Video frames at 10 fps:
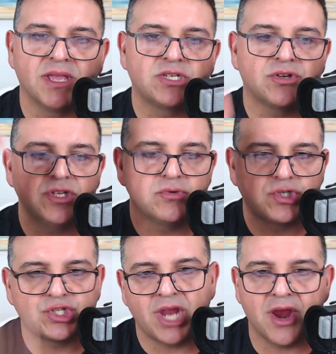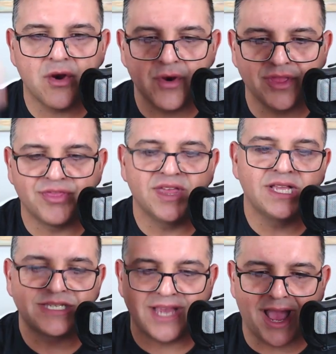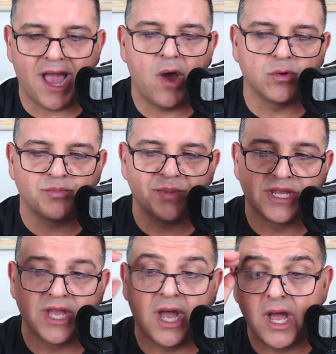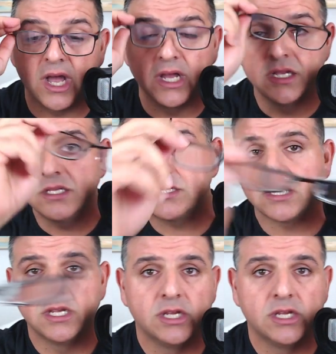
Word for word: Make sure you share this out because